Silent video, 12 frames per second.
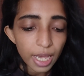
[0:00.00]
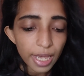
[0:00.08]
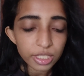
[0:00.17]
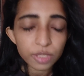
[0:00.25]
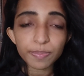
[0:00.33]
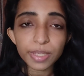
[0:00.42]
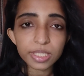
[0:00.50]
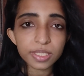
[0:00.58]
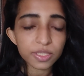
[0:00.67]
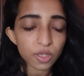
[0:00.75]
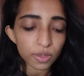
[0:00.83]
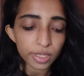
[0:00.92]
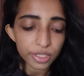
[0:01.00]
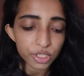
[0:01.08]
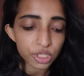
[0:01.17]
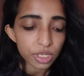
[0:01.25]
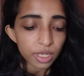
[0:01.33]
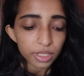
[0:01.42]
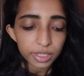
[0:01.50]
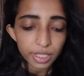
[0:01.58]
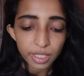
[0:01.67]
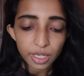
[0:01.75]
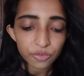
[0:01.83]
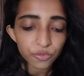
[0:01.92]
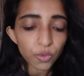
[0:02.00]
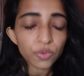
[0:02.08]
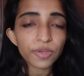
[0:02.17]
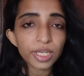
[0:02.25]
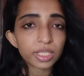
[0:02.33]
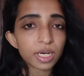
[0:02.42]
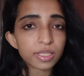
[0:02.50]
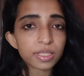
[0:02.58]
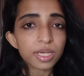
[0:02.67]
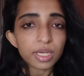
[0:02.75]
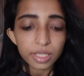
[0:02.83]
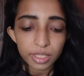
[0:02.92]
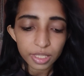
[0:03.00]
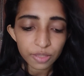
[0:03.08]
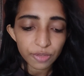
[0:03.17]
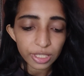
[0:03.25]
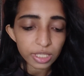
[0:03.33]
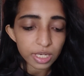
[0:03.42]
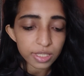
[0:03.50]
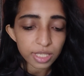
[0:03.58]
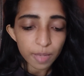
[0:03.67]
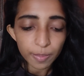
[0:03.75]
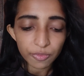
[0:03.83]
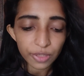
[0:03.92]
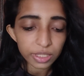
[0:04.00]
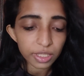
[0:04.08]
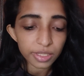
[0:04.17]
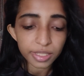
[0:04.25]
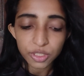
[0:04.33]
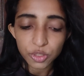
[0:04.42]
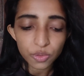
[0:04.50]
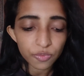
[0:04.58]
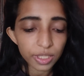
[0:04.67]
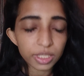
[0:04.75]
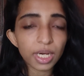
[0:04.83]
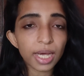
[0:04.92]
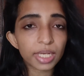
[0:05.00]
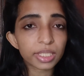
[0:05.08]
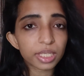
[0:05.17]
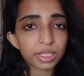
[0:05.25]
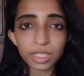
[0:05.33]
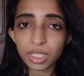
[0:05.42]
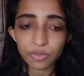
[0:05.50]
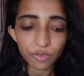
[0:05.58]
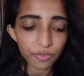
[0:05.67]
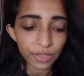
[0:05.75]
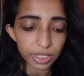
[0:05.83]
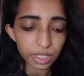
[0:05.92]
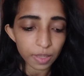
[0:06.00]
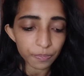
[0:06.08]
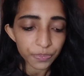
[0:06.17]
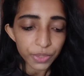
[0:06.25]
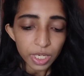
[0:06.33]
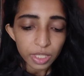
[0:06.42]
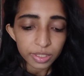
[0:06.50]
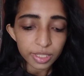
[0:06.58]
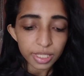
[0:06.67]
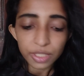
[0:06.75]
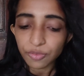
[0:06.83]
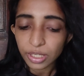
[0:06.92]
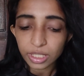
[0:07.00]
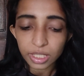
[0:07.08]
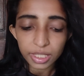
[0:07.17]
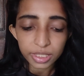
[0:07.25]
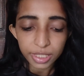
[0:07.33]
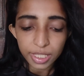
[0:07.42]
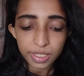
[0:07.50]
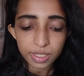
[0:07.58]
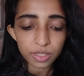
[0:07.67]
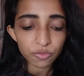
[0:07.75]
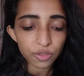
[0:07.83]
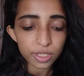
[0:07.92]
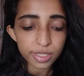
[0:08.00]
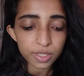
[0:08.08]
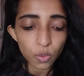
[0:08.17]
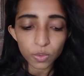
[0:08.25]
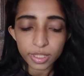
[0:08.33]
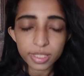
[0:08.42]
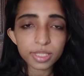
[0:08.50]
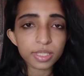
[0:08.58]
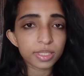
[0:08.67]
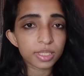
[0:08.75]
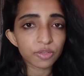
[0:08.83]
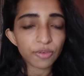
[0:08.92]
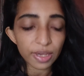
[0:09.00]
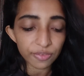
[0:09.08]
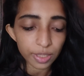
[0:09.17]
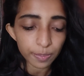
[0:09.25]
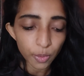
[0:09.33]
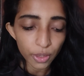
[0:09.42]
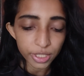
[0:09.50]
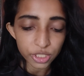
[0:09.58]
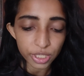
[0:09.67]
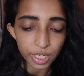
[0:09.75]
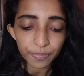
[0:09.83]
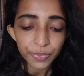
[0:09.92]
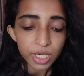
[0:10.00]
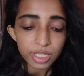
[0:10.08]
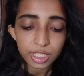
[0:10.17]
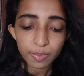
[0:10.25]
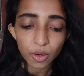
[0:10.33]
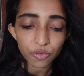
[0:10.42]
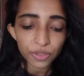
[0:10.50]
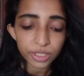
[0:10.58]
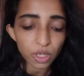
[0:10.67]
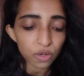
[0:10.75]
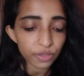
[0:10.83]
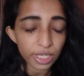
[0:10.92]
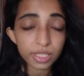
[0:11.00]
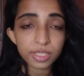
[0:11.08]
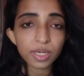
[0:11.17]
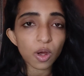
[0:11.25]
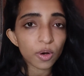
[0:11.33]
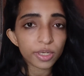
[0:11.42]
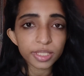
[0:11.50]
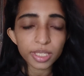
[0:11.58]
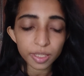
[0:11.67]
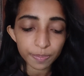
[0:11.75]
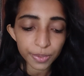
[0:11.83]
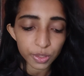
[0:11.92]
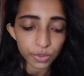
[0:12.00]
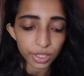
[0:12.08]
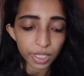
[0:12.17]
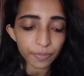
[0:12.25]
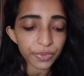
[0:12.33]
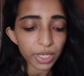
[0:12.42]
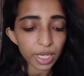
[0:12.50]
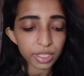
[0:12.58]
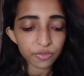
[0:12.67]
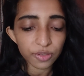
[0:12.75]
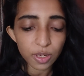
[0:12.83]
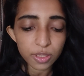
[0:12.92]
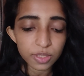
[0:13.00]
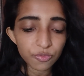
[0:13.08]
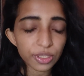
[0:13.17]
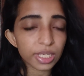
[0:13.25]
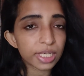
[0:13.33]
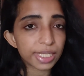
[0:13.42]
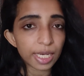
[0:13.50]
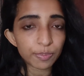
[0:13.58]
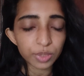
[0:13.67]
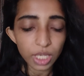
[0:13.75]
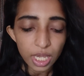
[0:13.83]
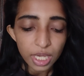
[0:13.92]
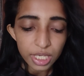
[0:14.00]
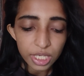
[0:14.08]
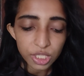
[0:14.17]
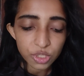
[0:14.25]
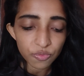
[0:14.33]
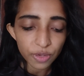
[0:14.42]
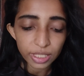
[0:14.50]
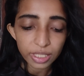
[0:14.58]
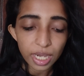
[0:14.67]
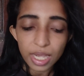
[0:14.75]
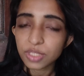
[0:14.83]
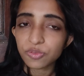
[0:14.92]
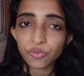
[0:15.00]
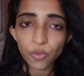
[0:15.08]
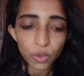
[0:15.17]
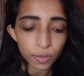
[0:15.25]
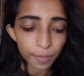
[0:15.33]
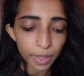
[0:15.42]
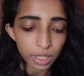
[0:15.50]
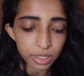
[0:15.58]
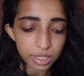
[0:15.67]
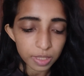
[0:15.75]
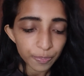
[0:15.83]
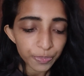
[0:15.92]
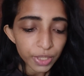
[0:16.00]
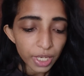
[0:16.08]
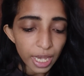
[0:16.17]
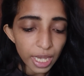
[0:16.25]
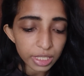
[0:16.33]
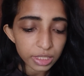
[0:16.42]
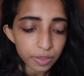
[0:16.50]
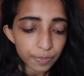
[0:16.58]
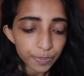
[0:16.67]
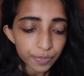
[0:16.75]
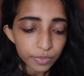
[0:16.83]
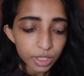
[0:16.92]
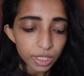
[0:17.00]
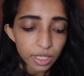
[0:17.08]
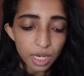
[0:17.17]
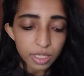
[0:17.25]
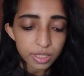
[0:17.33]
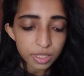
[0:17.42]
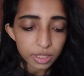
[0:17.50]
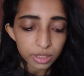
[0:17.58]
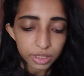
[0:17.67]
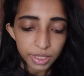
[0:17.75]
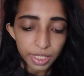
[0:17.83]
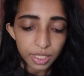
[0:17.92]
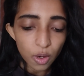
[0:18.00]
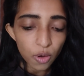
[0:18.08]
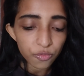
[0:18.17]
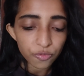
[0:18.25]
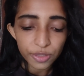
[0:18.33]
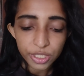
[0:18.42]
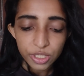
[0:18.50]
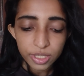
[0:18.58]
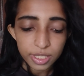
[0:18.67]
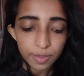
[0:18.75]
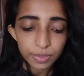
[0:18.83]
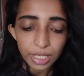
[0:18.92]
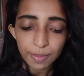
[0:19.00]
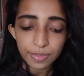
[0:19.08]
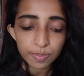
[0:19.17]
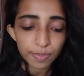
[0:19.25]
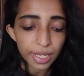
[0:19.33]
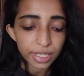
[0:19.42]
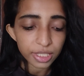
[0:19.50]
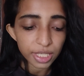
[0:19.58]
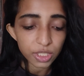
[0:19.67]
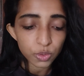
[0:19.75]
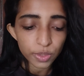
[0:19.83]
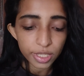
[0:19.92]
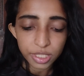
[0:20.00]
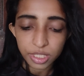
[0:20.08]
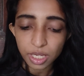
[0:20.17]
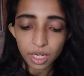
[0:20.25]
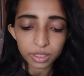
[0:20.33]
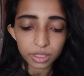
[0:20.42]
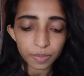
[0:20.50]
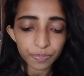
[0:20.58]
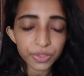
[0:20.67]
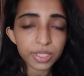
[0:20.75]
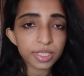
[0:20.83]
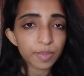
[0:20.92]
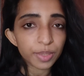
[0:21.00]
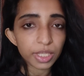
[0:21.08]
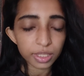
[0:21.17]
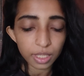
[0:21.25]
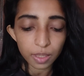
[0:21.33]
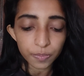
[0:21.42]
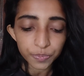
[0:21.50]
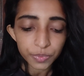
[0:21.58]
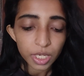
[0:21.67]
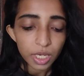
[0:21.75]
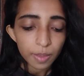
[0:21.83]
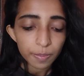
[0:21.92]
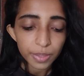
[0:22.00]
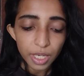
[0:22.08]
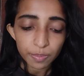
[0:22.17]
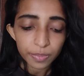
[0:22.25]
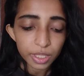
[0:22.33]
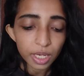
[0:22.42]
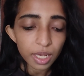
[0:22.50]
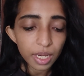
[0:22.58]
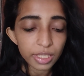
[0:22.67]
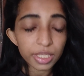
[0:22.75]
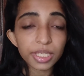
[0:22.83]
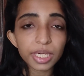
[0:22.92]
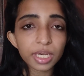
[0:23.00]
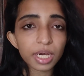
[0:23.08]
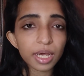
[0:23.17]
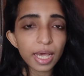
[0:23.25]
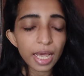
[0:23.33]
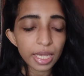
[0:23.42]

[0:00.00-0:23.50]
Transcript: and means knowledge. There are four Vedas: Rig Veda, Samaveda, Yajur Veda, and Atharva Veda. The Rig Veda contains the world's oldest surviving poetry, some of it of extraordinary beauty and philosophical depth. Each Veda has four parts, and last three of which sometimes blend into each other: the Samhita, Brahmana, Aranyaka,